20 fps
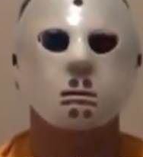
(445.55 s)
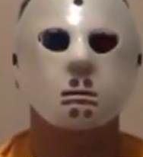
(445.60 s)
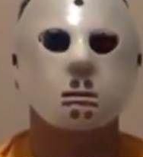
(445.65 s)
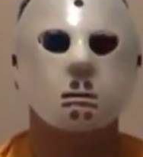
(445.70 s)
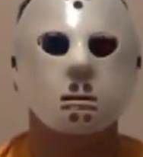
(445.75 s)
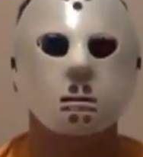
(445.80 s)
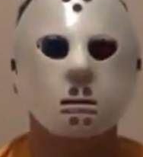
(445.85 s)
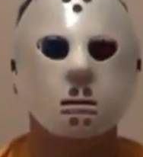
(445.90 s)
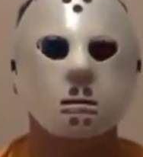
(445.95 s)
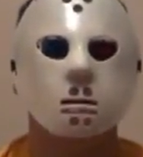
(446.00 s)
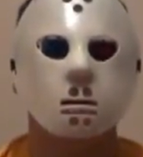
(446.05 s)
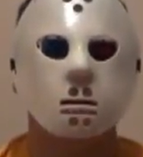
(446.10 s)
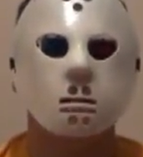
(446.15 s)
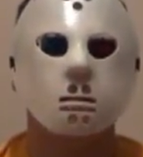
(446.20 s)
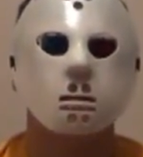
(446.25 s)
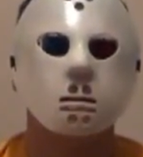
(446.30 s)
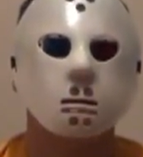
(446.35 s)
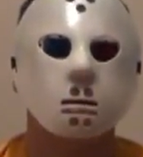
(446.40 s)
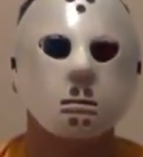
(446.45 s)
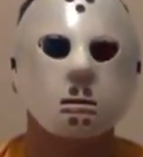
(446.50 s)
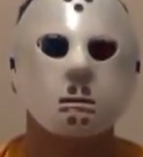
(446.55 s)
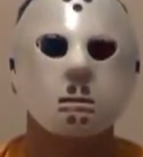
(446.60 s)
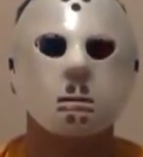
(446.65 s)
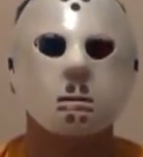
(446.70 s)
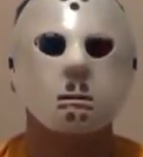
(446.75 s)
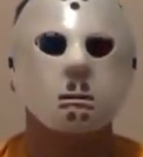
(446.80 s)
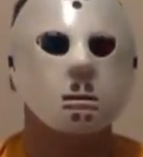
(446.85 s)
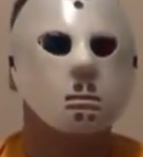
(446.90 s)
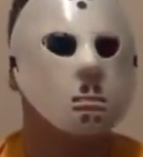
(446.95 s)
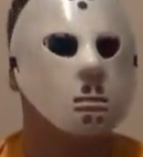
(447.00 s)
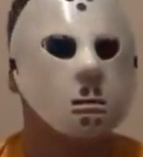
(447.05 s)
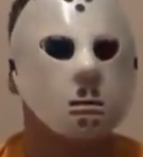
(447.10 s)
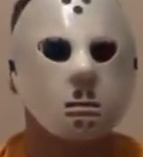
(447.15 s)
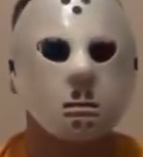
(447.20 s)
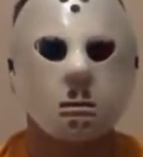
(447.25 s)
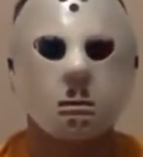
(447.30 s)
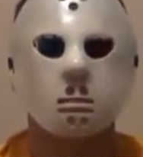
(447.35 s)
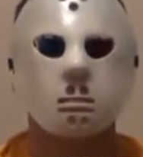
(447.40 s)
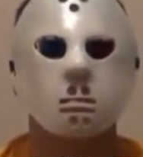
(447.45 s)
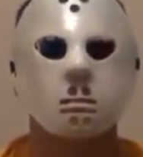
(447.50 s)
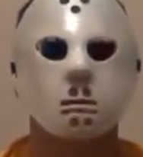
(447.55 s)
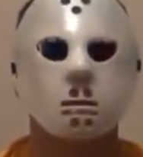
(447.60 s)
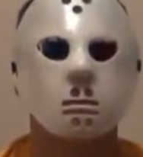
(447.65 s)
And Sam Raimi, I trust him.